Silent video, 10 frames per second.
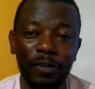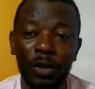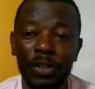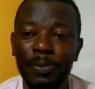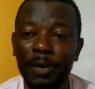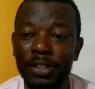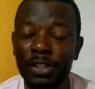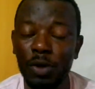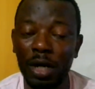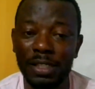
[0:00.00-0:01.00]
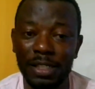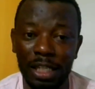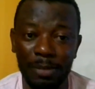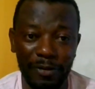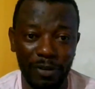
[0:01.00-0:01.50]
For those persons who are
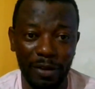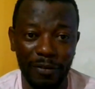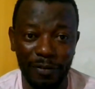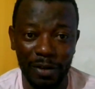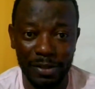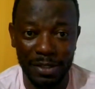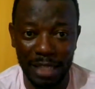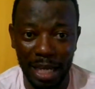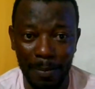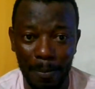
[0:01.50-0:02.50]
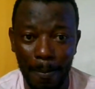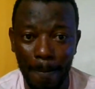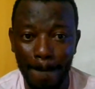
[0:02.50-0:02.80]
seeing me for the first time,